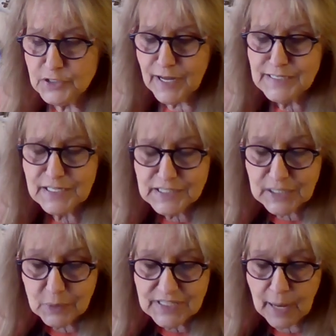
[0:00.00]
signs. Let's
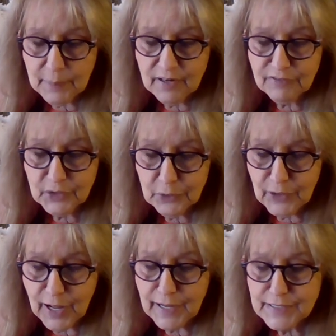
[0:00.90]
see what's happening for you
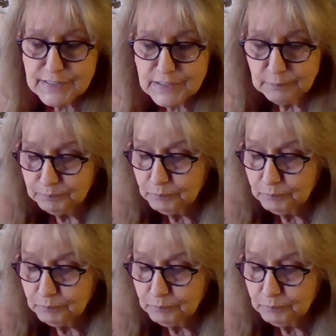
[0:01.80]
guys.